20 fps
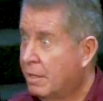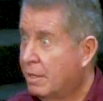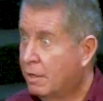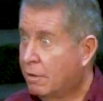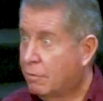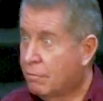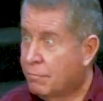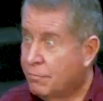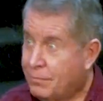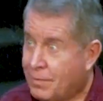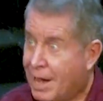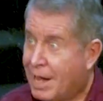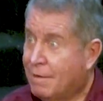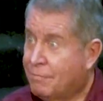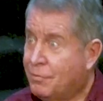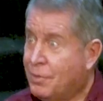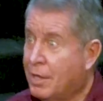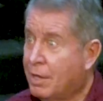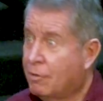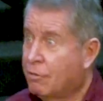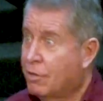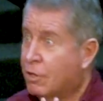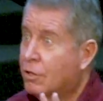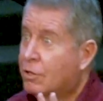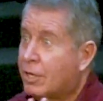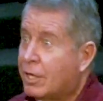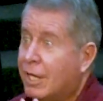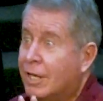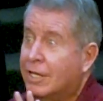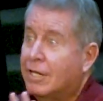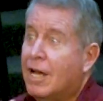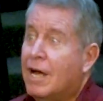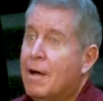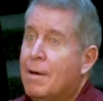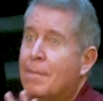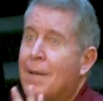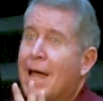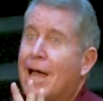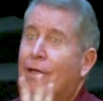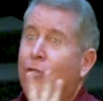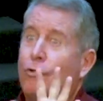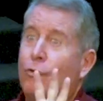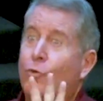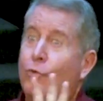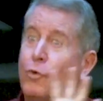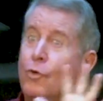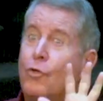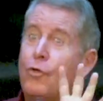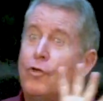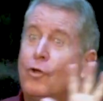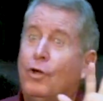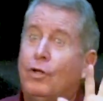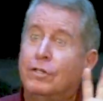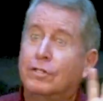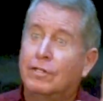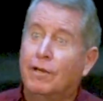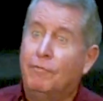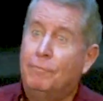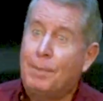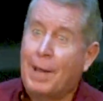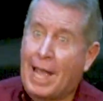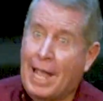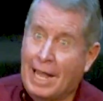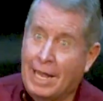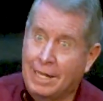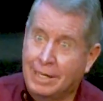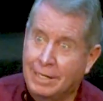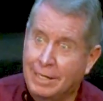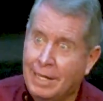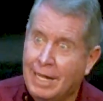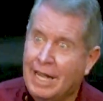is five things that can come as a result of pain.